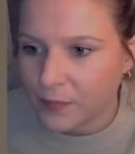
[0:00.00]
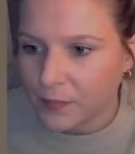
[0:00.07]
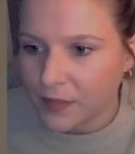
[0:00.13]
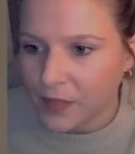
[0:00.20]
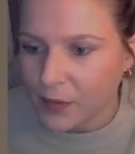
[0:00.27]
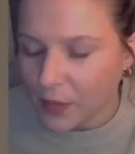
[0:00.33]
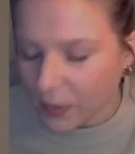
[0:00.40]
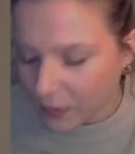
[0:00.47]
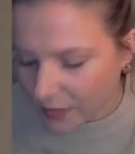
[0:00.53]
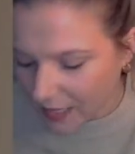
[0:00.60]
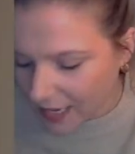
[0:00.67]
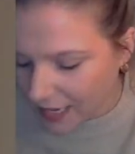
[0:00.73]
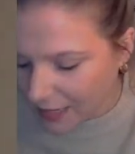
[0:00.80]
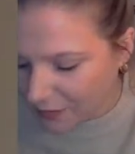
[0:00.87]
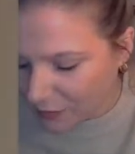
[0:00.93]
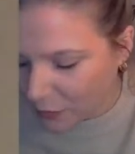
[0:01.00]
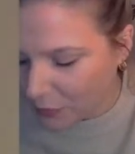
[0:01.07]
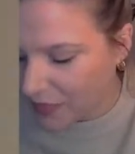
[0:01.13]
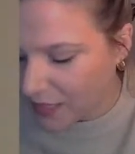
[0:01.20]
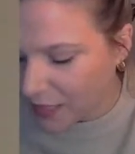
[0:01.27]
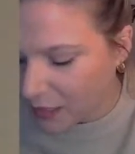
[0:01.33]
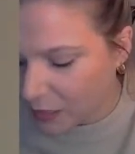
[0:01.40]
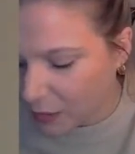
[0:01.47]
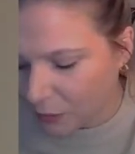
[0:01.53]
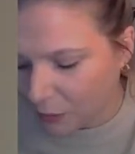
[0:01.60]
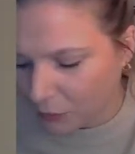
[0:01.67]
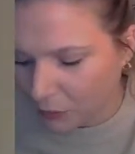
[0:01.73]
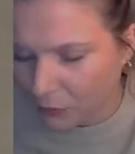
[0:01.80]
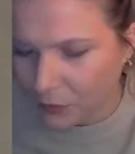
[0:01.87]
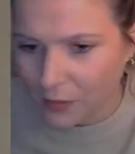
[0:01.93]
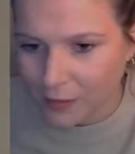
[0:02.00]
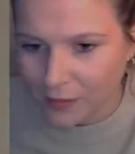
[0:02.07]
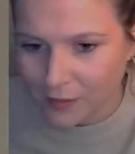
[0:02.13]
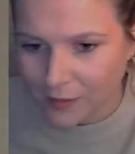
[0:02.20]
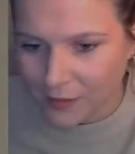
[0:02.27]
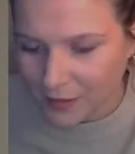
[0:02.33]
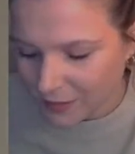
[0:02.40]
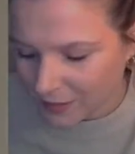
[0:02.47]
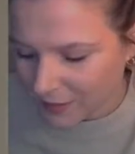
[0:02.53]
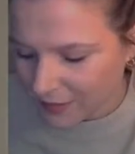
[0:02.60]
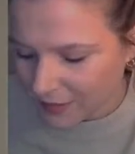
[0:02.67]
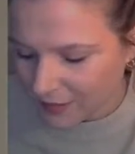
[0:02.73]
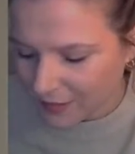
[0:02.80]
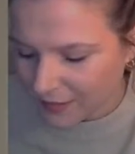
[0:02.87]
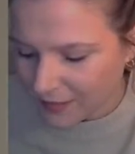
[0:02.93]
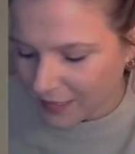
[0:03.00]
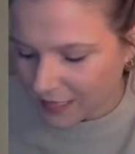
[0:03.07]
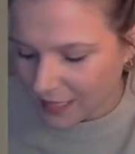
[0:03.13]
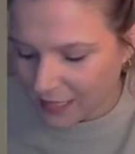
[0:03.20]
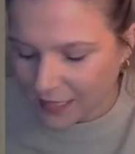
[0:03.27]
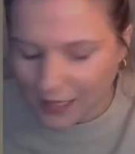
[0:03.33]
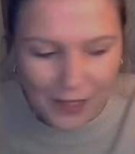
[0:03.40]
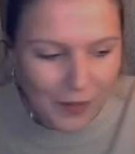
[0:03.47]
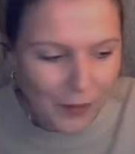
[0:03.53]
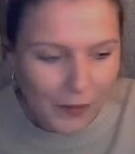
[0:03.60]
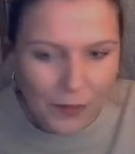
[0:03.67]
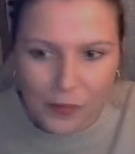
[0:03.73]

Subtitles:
You already have? Oh, thank you. Thank you.